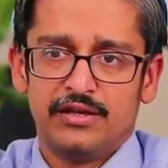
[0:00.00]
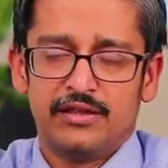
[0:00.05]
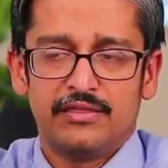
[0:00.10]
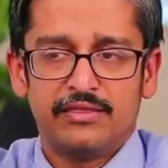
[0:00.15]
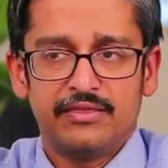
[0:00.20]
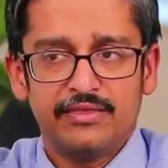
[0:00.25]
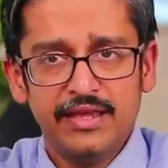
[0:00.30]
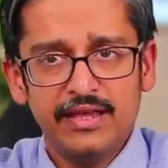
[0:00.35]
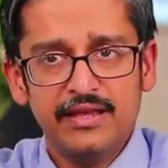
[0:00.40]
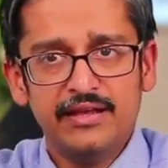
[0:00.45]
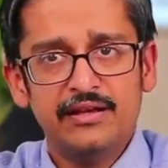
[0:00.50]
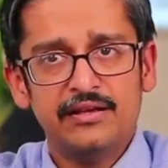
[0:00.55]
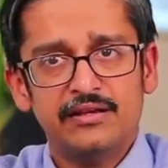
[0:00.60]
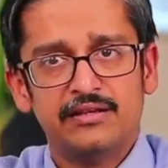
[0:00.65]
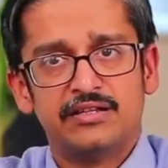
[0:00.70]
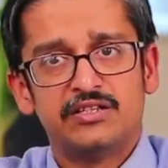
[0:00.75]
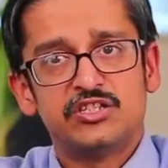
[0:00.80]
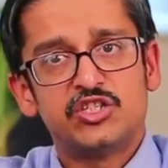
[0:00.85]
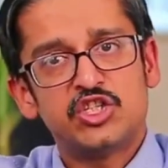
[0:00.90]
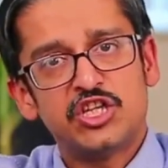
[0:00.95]

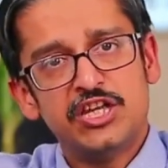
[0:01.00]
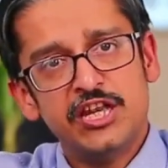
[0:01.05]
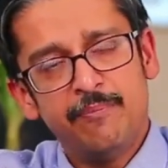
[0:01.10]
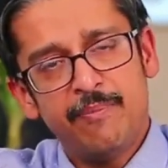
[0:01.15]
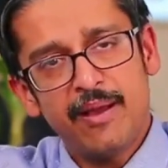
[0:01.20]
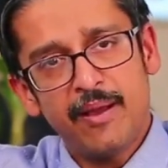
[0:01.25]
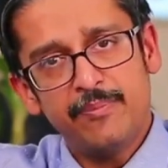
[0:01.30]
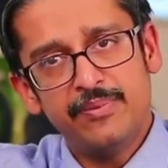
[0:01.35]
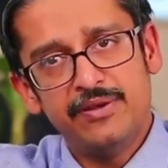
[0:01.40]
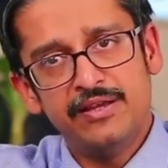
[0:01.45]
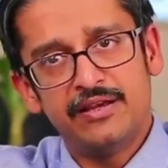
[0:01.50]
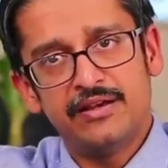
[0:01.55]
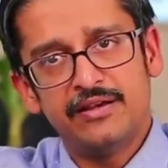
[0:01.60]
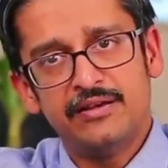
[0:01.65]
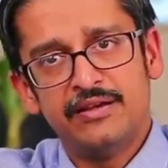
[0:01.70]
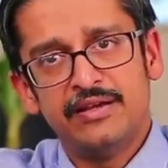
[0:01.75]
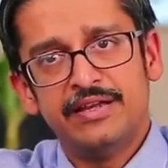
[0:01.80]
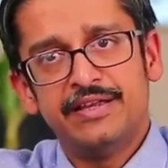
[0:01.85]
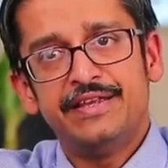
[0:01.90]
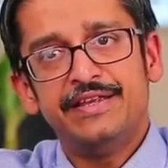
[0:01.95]
think sleep
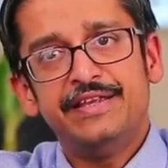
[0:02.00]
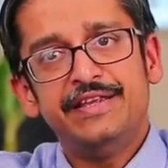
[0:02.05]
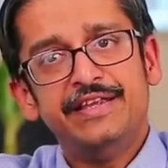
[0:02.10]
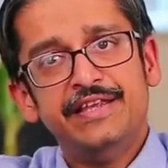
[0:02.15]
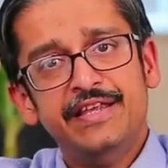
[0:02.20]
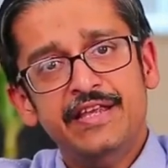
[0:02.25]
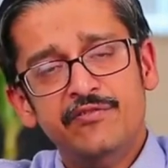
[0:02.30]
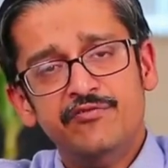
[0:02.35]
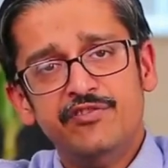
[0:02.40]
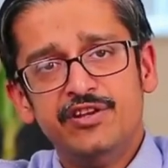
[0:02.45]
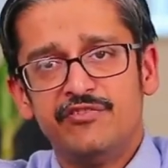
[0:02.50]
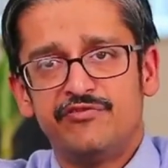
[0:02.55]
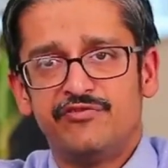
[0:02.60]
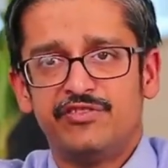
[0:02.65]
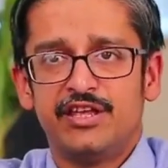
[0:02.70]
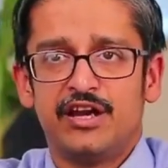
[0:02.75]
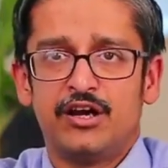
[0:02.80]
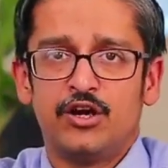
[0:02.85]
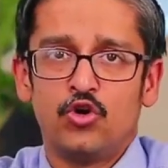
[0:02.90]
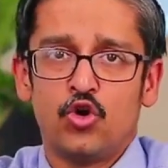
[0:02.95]
apnea even if
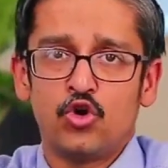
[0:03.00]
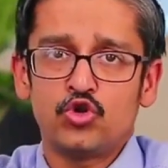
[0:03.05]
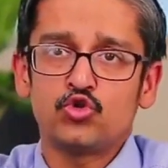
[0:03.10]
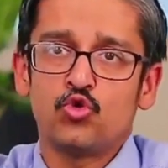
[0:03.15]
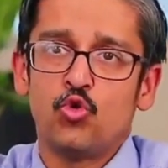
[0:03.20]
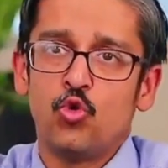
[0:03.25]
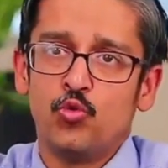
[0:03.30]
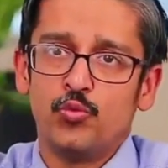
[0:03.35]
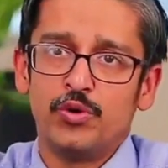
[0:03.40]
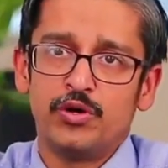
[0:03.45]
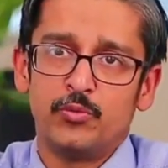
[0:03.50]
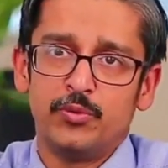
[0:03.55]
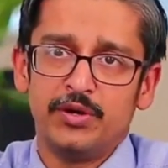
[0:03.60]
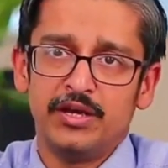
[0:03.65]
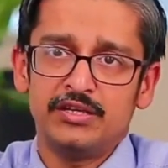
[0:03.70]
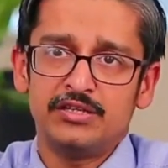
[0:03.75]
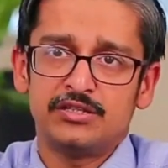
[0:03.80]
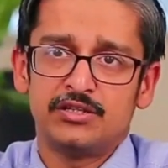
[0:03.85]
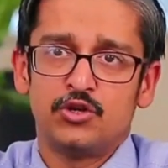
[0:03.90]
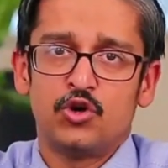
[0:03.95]
they are not
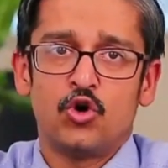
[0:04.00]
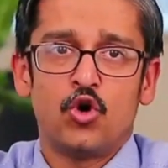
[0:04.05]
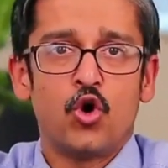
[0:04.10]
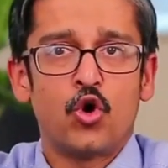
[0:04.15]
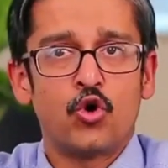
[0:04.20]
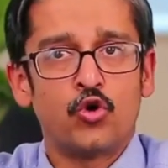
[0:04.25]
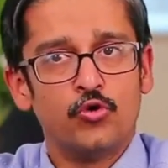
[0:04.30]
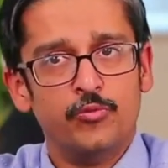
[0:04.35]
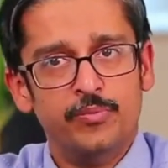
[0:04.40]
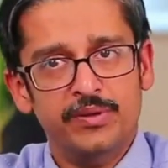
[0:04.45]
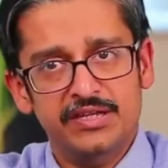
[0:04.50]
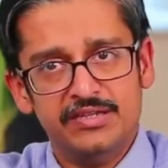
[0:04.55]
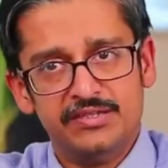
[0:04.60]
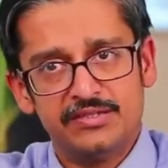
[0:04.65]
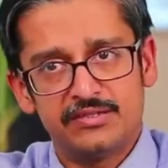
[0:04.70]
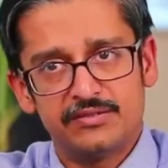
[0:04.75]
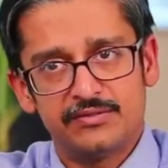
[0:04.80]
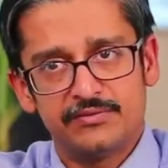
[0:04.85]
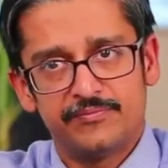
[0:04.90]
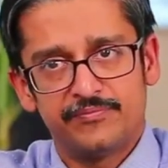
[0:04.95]
overweight or
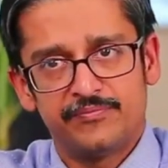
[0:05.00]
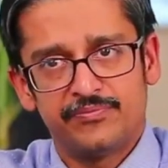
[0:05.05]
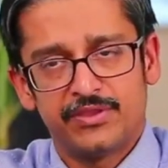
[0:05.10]
obese.